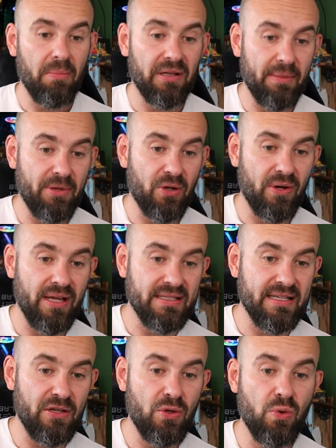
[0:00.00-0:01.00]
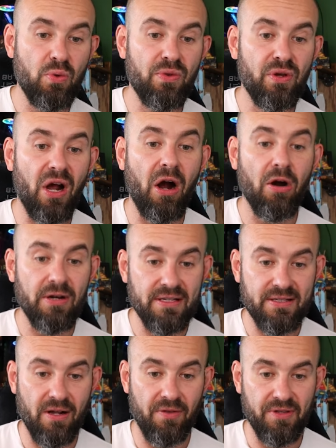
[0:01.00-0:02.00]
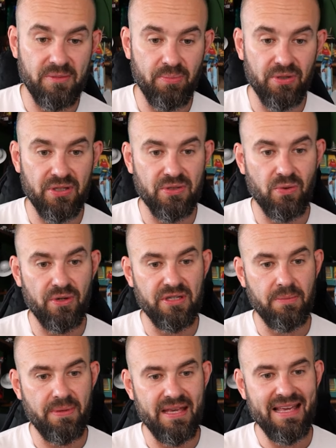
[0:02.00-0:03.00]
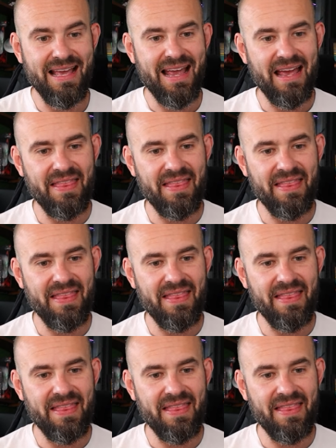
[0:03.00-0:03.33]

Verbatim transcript: But let me go ahead and tell you who the artist on this book is going to be,